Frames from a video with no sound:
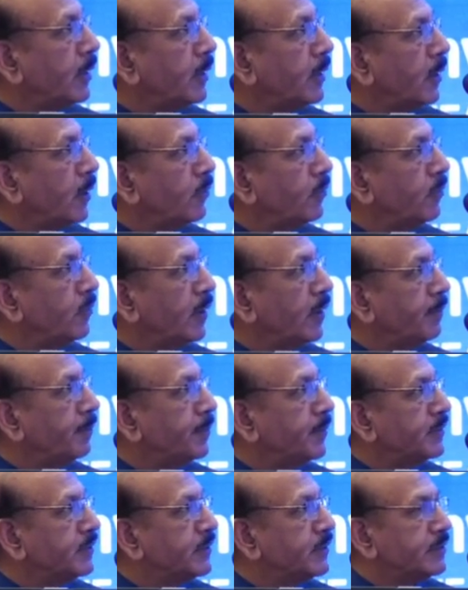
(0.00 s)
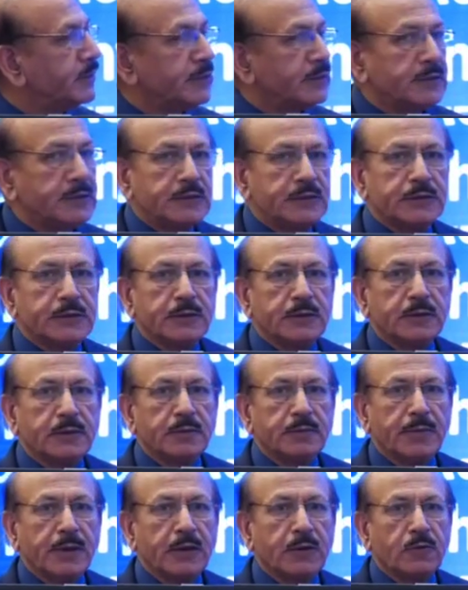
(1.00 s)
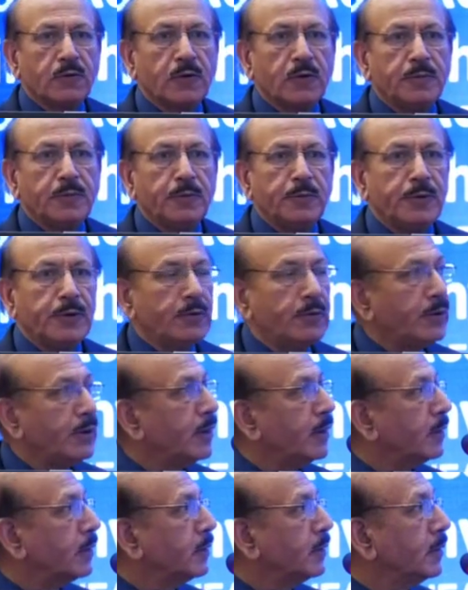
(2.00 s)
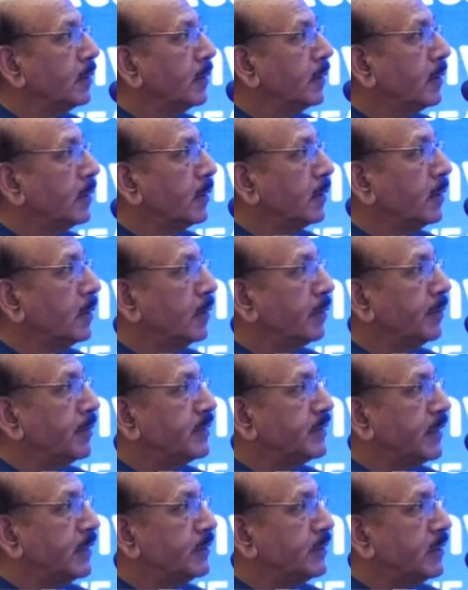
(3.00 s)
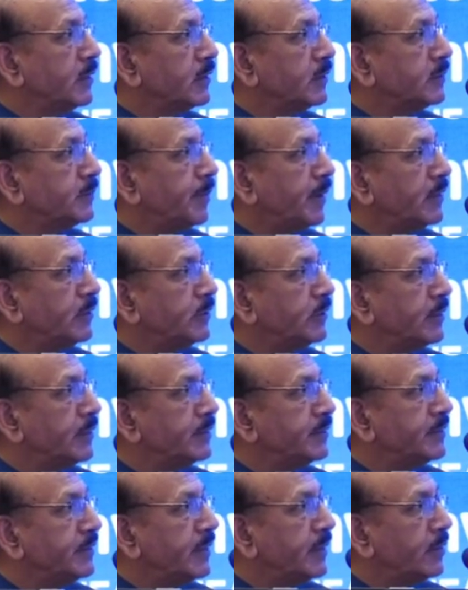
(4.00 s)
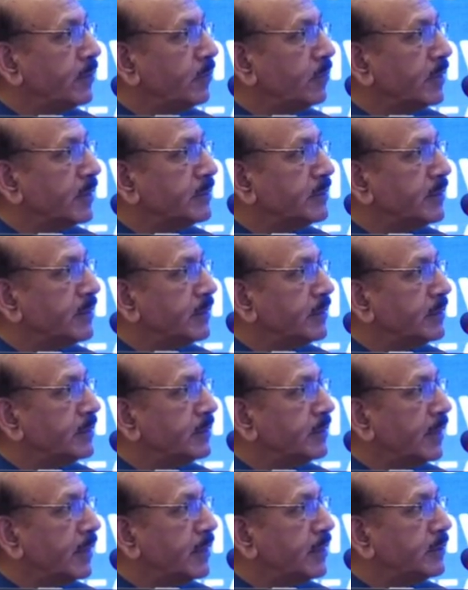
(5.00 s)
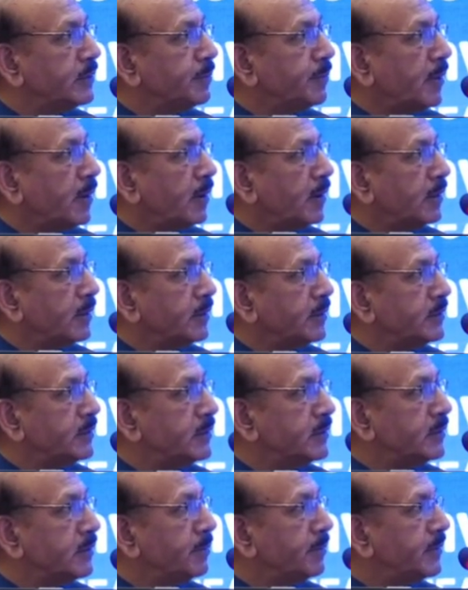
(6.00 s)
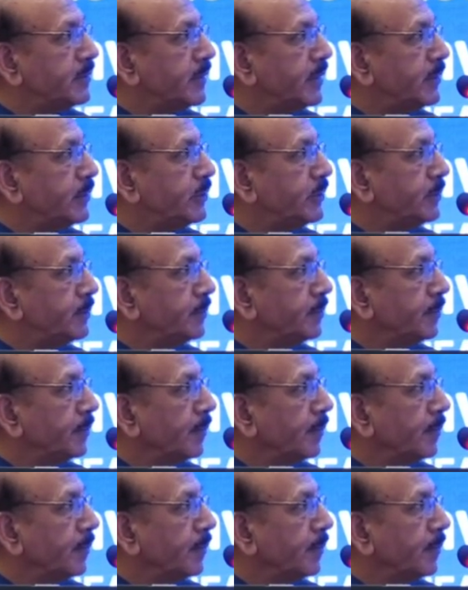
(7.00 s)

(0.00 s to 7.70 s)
and now you have persistent microalbuminuria. Mesangial expansion is there. You can see this reddish part. This is the mesangium.